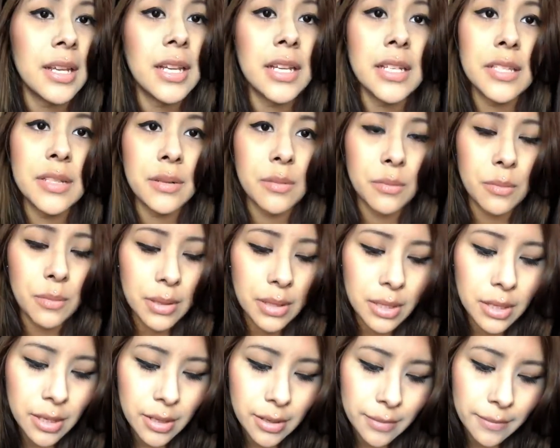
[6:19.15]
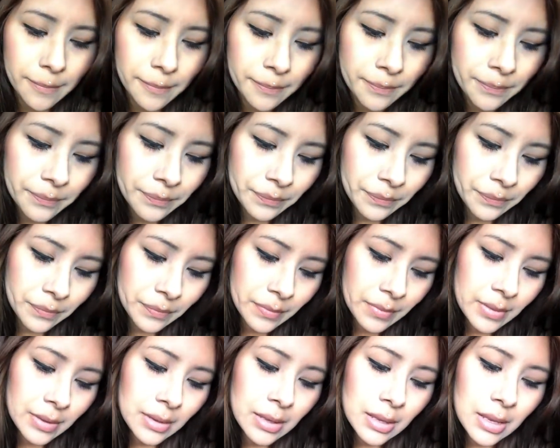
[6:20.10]
It's really good.
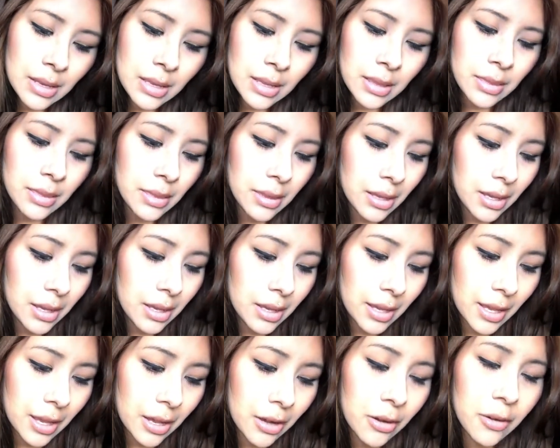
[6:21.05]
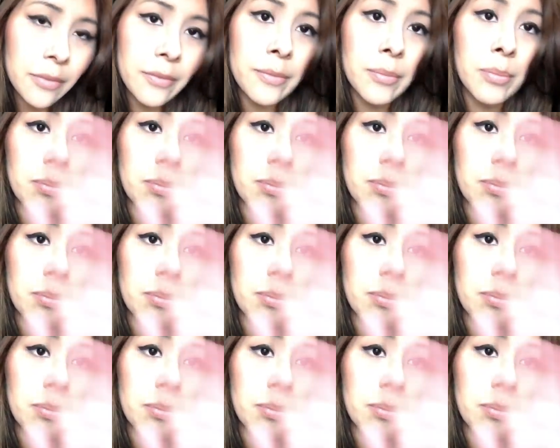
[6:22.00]
The e.l.f.